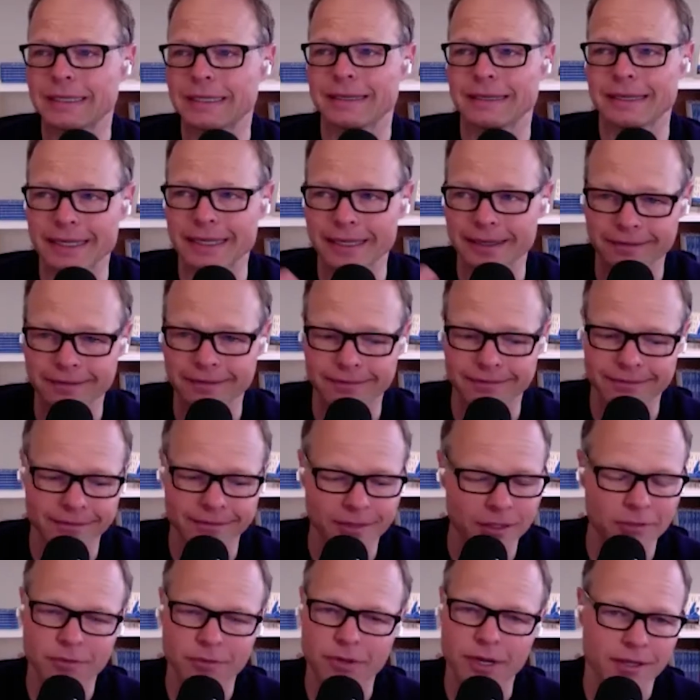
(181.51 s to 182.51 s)
and
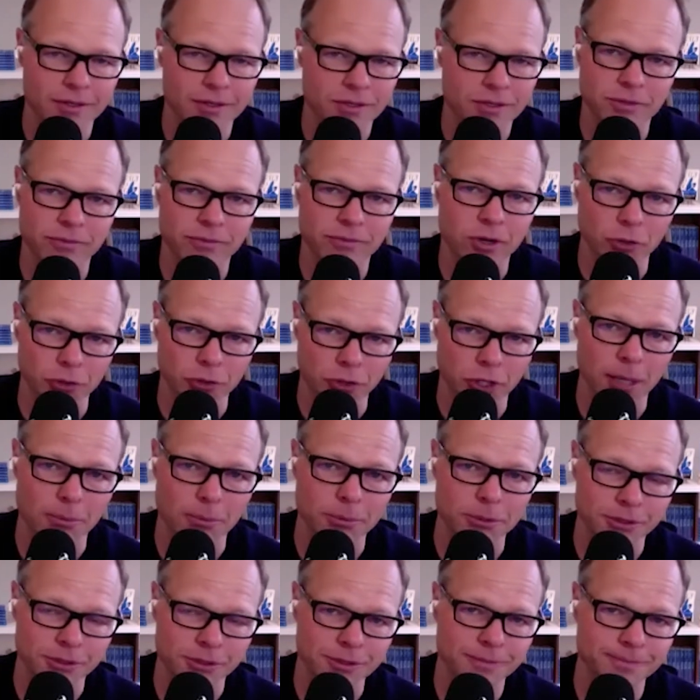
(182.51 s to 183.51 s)
you've got sort of all the
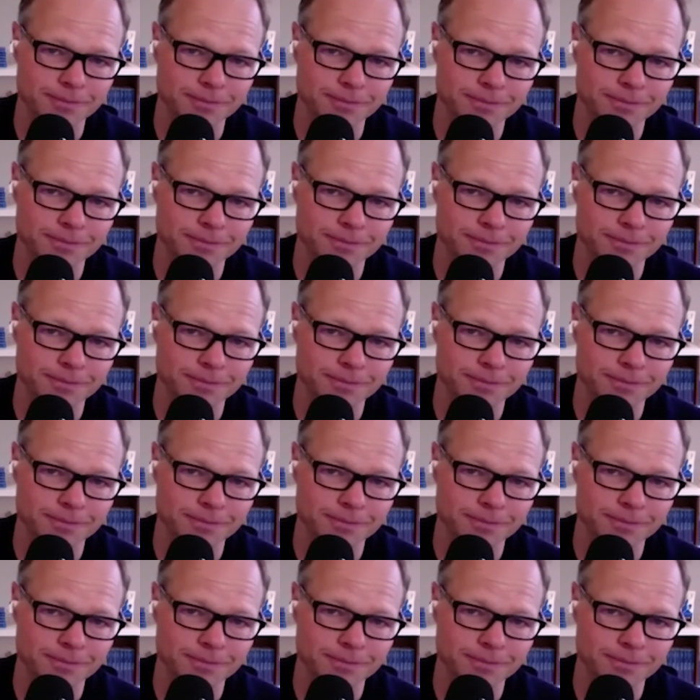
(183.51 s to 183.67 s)
options.